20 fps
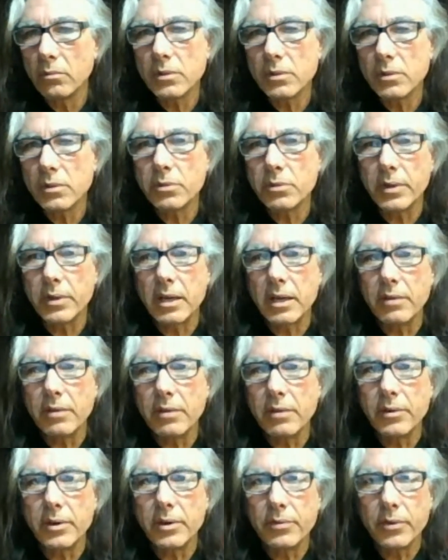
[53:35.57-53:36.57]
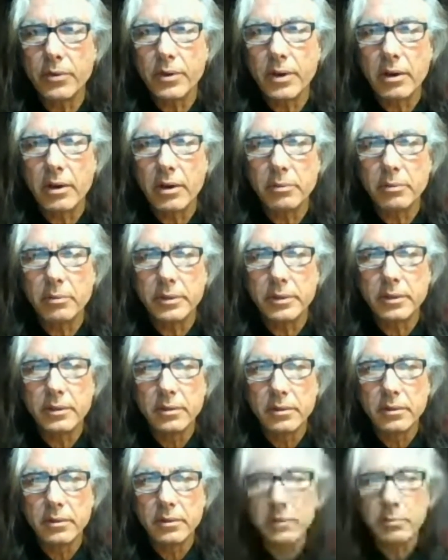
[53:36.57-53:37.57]
recovery for heroin
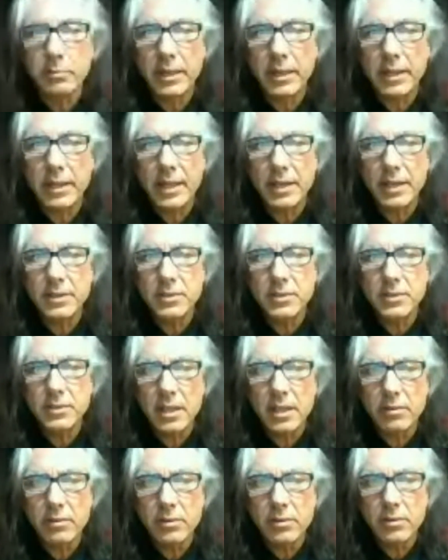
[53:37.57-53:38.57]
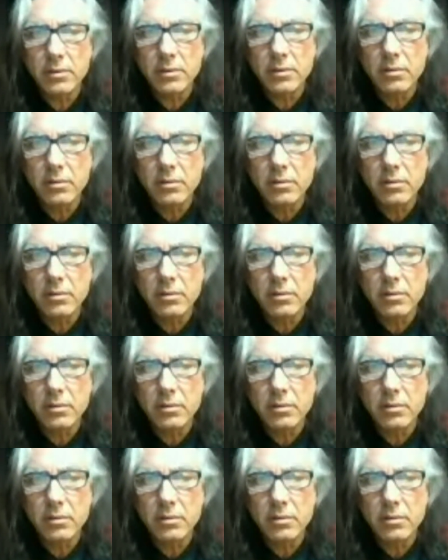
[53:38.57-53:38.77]
medication they give you?